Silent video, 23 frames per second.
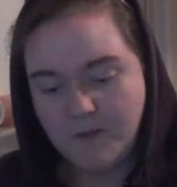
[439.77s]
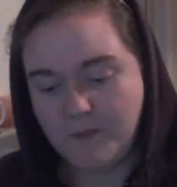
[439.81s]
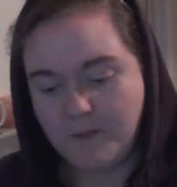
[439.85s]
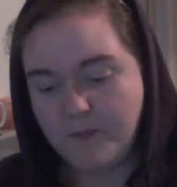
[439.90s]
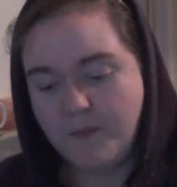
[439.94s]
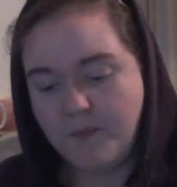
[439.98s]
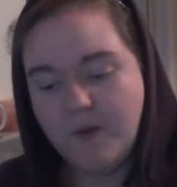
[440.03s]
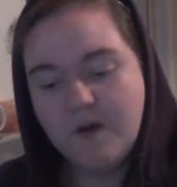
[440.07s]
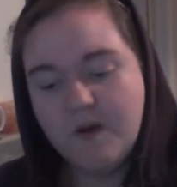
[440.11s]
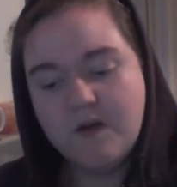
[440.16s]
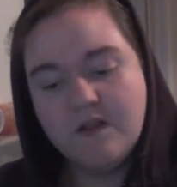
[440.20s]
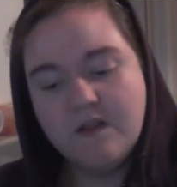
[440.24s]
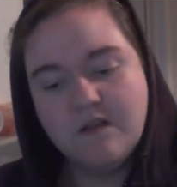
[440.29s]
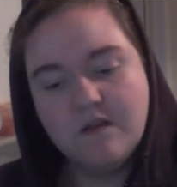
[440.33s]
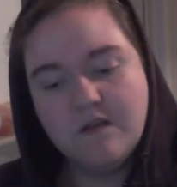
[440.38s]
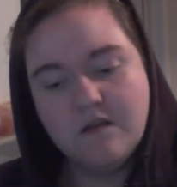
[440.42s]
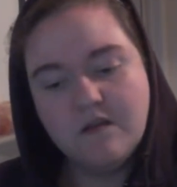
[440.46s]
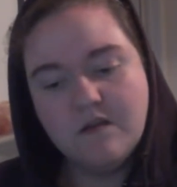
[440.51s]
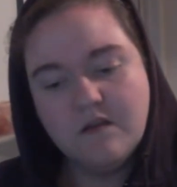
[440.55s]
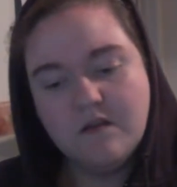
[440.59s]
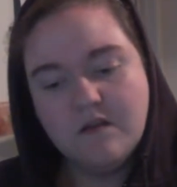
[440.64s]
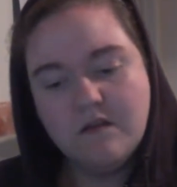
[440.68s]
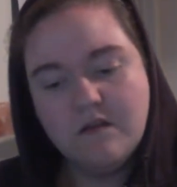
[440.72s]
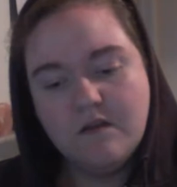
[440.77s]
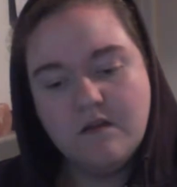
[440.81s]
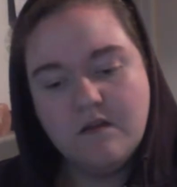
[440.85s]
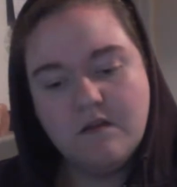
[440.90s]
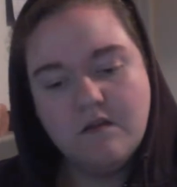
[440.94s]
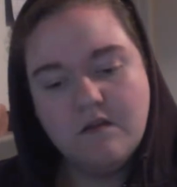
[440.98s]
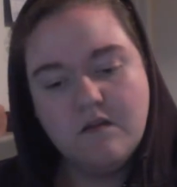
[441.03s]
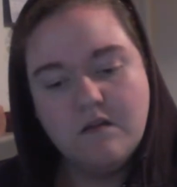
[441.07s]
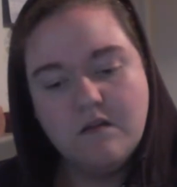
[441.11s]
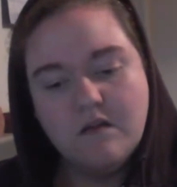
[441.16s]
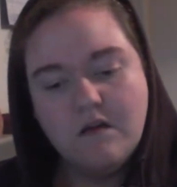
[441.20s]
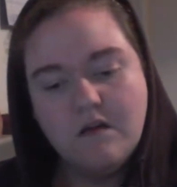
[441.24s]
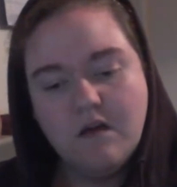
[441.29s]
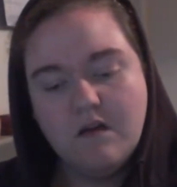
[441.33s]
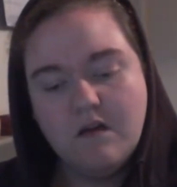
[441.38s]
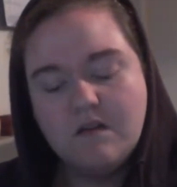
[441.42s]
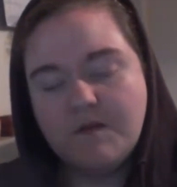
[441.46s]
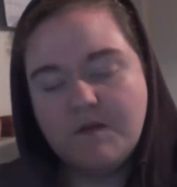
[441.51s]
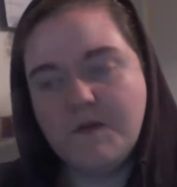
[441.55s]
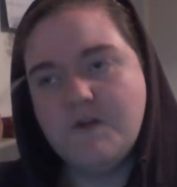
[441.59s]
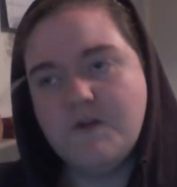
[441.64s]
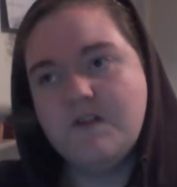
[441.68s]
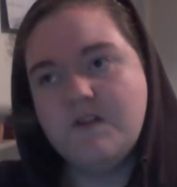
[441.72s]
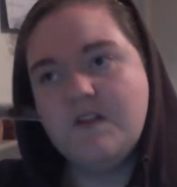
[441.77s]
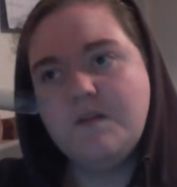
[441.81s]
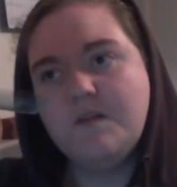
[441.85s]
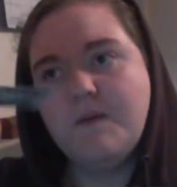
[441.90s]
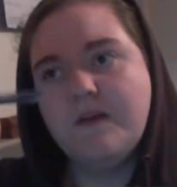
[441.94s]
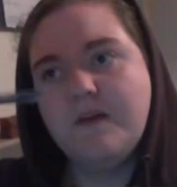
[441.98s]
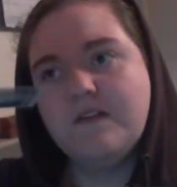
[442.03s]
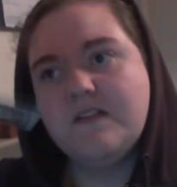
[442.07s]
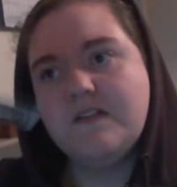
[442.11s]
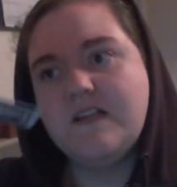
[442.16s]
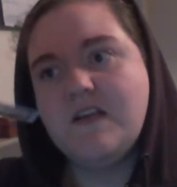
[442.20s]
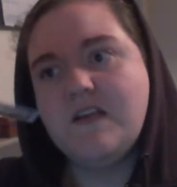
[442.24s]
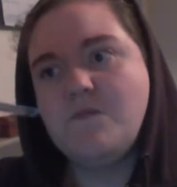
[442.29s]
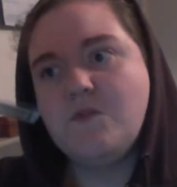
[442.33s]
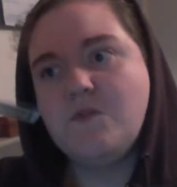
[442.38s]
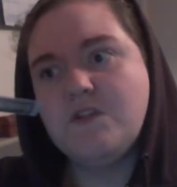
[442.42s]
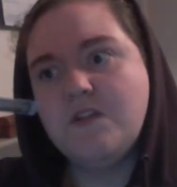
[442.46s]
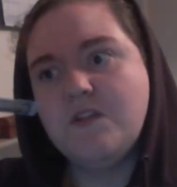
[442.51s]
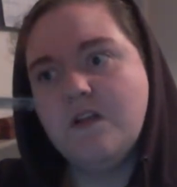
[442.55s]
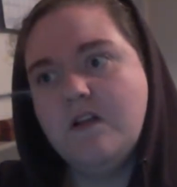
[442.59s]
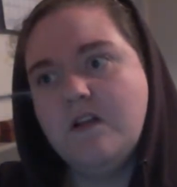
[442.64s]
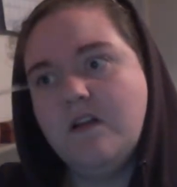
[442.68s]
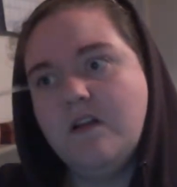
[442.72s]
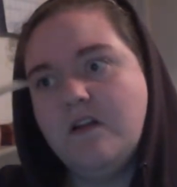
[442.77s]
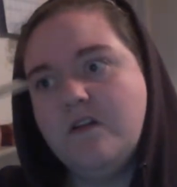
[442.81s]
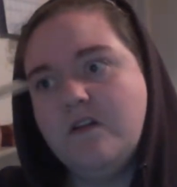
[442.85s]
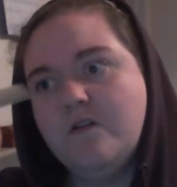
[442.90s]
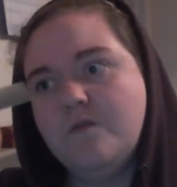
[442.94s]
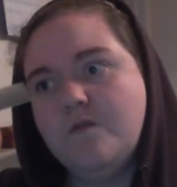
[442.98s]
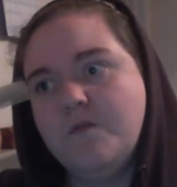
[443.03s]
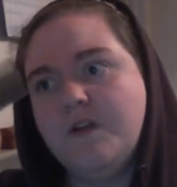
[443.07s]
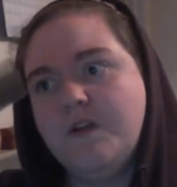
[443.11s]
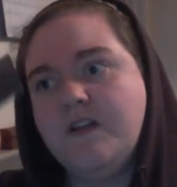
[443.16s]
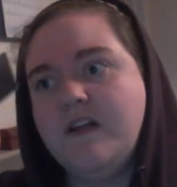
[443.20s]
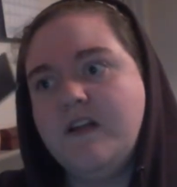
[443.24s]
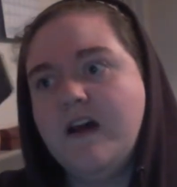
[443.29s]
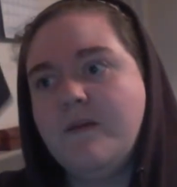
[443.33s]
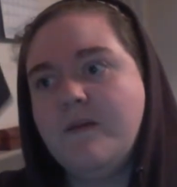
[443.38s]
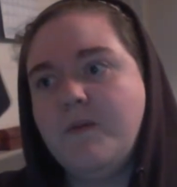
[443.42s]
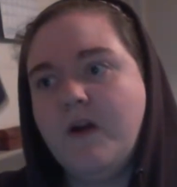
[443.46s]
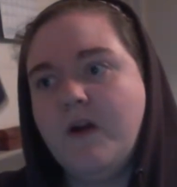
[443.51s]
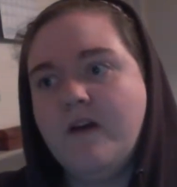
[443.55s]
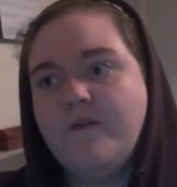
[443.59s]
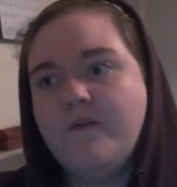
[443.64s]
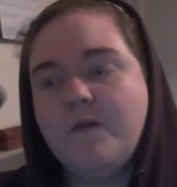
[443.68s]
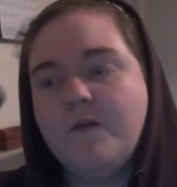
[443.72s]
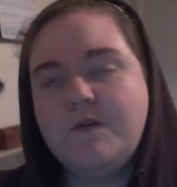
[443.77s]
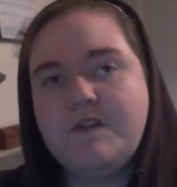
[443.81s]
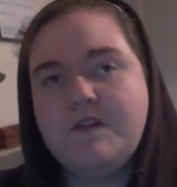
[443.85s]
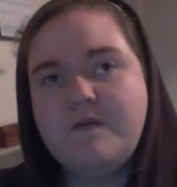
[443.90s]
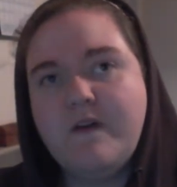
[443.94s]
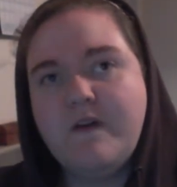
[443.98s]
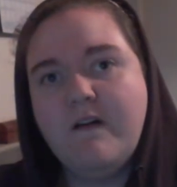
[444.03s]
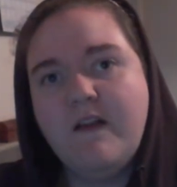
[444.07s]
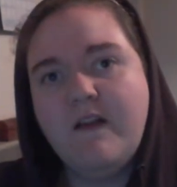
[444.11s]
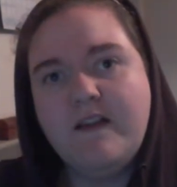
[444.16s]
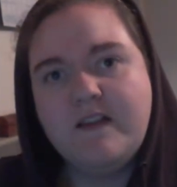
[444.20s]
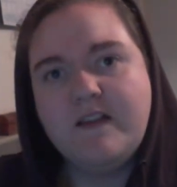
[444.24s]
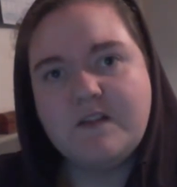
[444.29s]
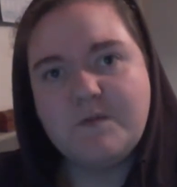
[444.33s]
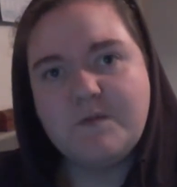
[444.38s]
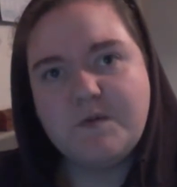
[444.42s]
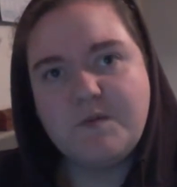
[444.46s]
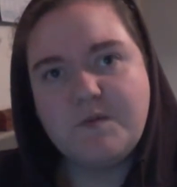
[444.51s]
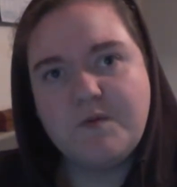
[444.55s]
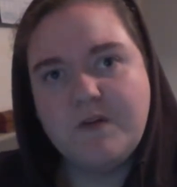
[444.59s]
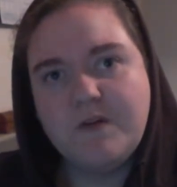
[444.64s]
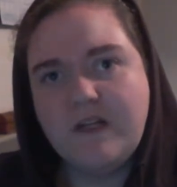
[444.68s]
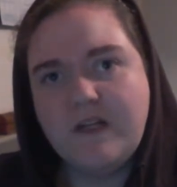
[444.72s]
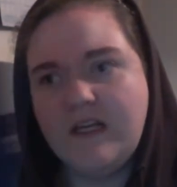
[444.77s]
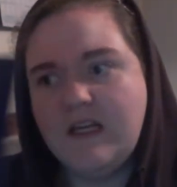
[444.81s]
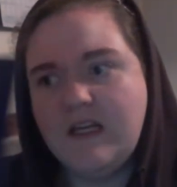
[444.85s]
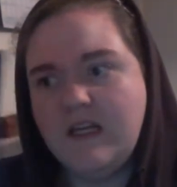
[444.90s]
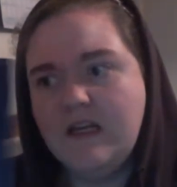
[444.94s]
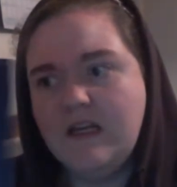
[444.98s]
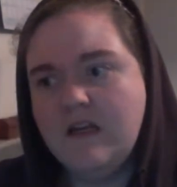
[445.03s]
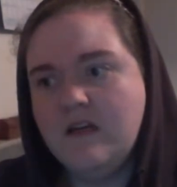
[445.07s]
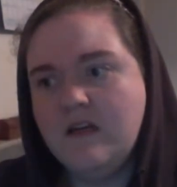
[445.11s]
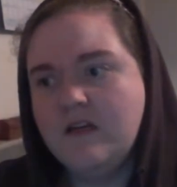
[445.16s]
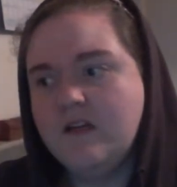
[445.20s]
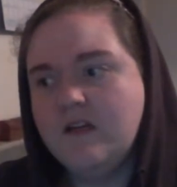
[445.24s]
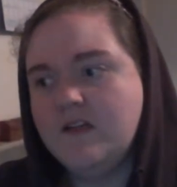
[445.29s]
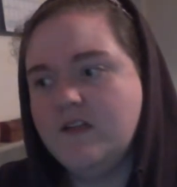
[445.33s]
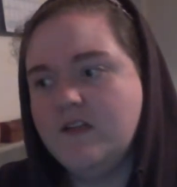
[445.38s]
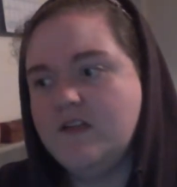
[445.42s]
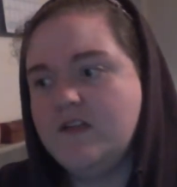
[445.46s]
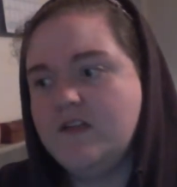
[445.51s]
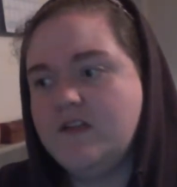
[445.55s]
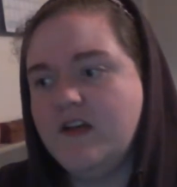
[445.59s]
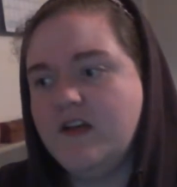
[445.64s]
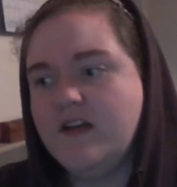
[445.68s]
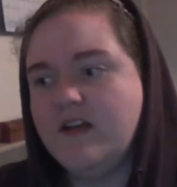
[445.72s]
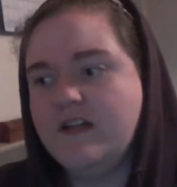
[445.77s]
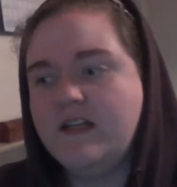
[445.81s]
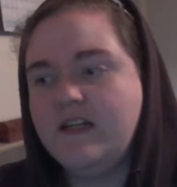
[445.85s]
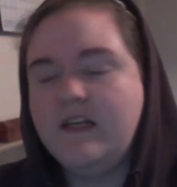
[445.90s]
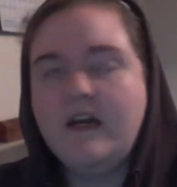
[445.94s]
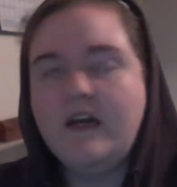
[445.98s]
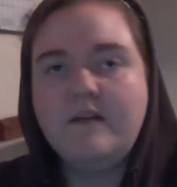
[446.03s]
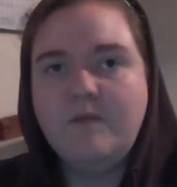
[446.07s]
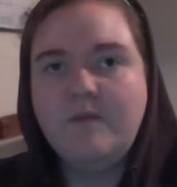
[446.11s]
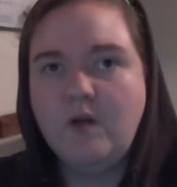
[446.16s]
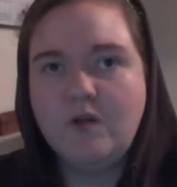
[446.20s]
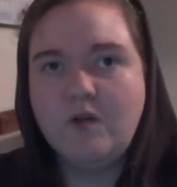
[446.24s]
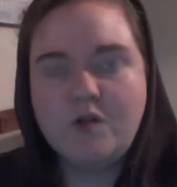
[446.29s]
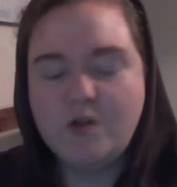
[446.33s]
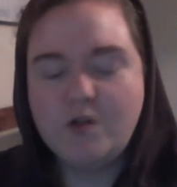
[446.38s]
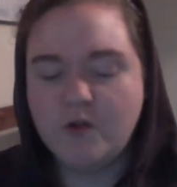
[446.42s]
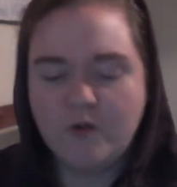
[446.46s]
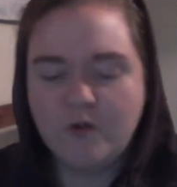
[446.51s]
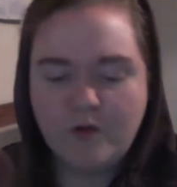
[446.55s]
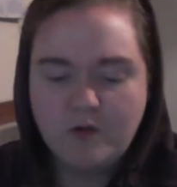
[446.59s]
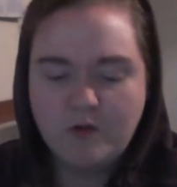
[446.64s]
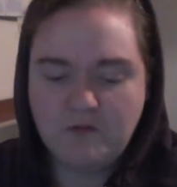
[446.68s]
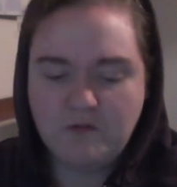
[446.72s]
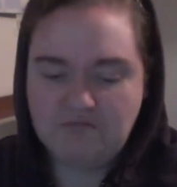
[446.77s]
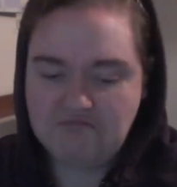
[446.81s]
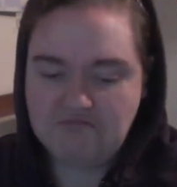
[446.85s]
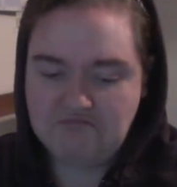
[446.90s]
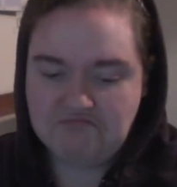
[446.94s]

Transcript: But I suppose it's about the same as the Lenormand deck, but I've always felt like this was pretty sturdy. I'm not sure